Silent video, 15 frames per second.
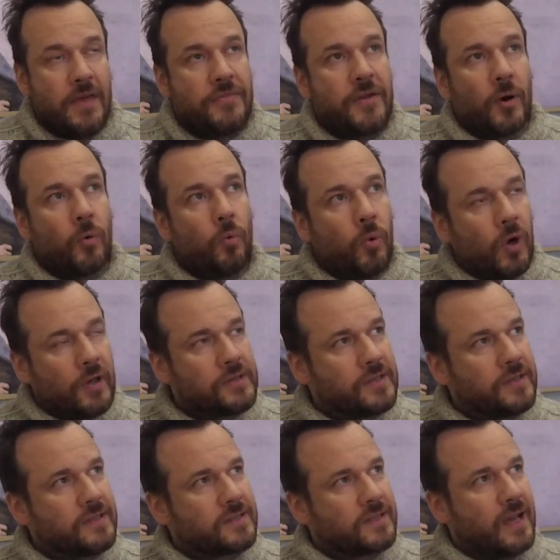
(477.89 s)
there
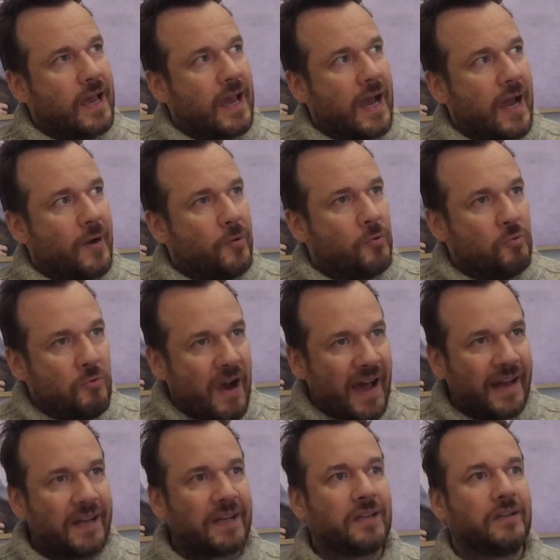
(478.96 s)
wasn't a
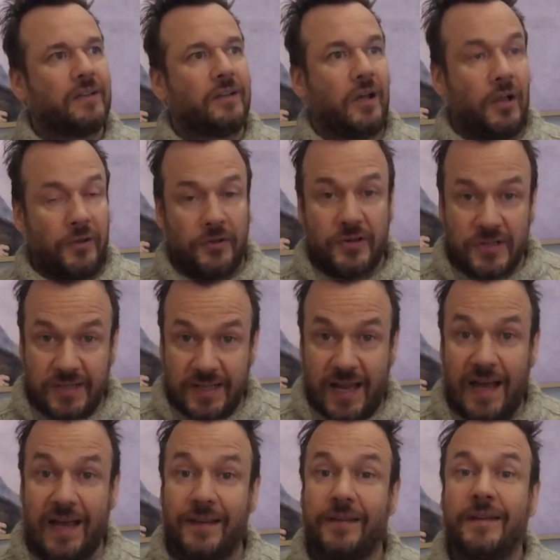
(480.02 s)
radical
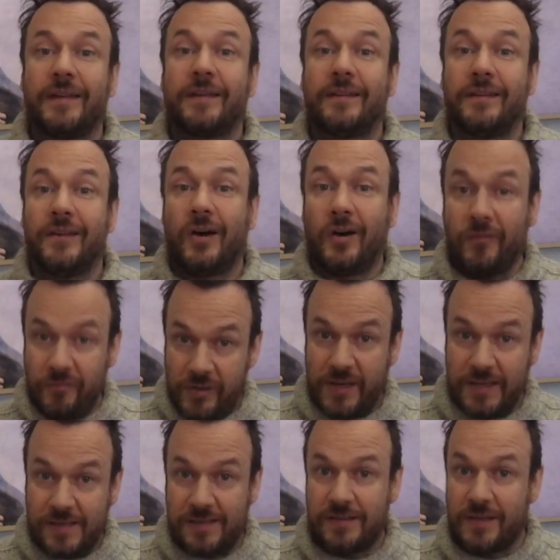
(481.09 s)
understanding of
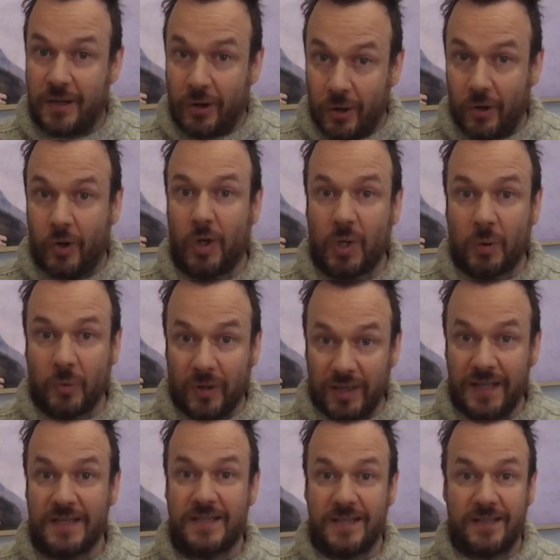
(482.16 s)
this, that all
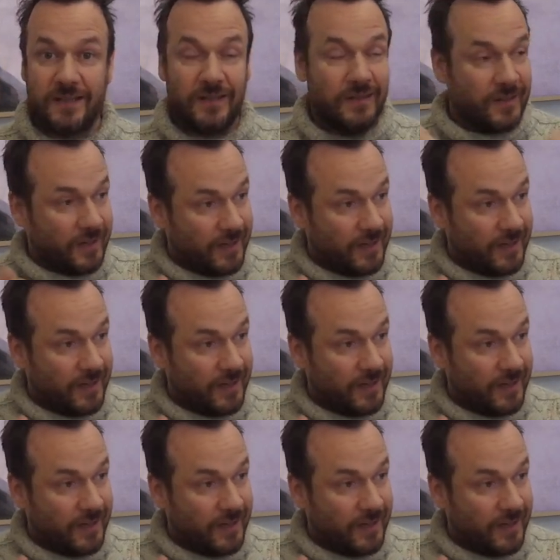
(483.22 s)
religion